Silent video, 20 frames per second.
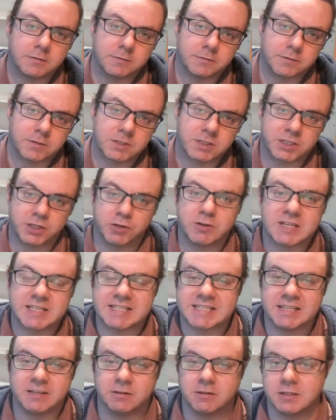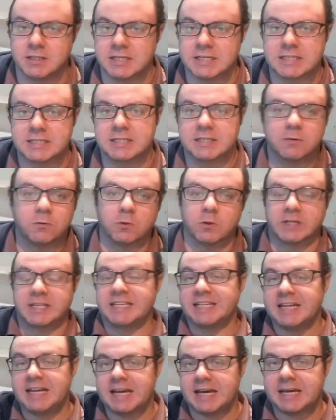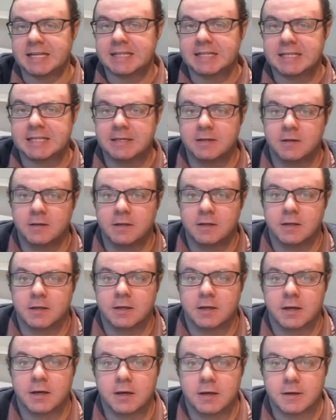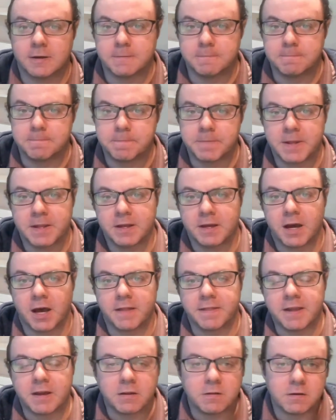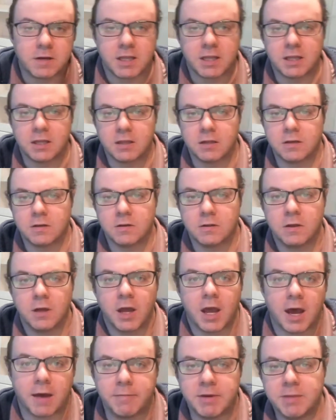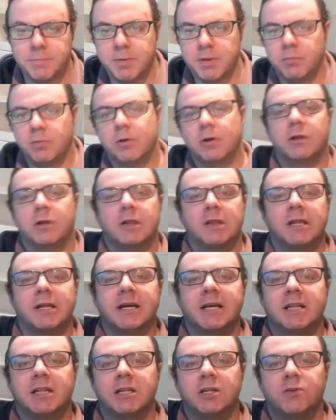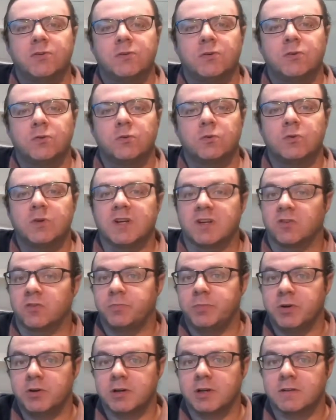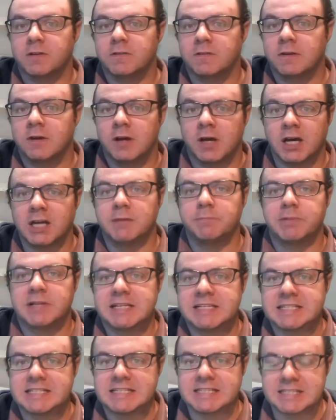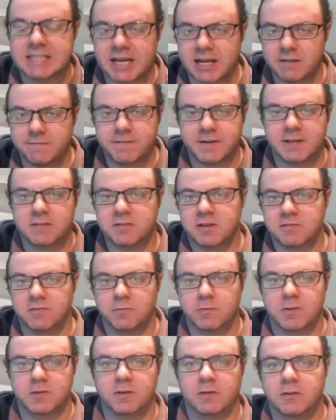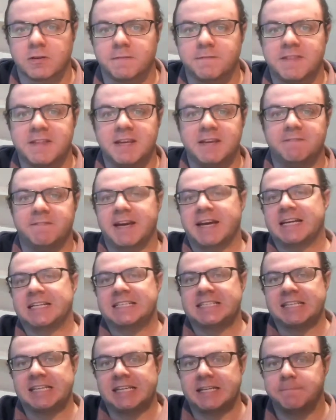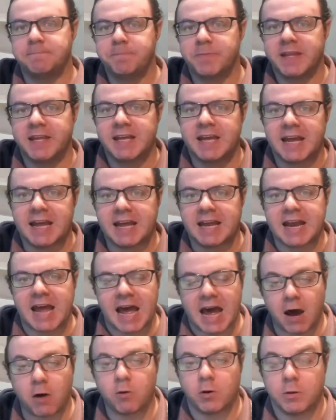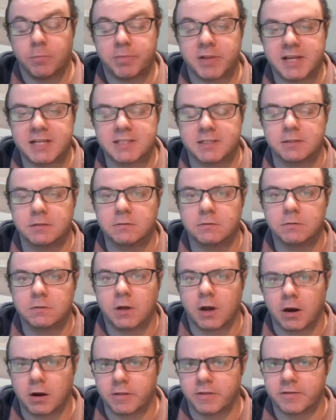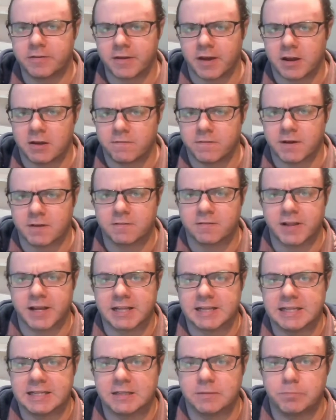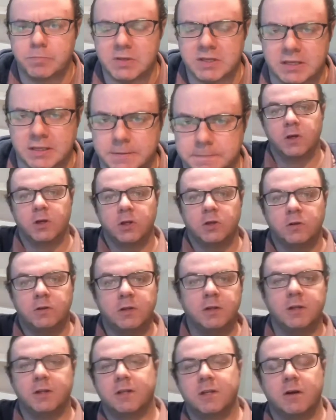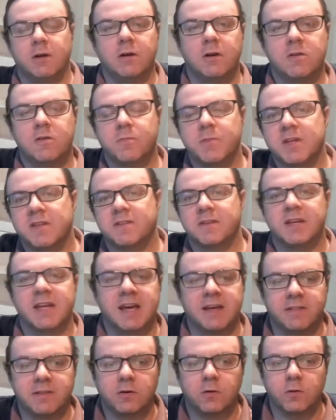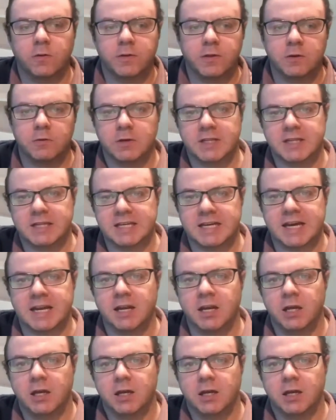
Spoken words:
serious illness or death? On the other hand, how many people are likely to experience unpleasant side effects as a result of the vaccine, and how unpleasant are the side effects likely to be? Utilitarianism is an ethical theory that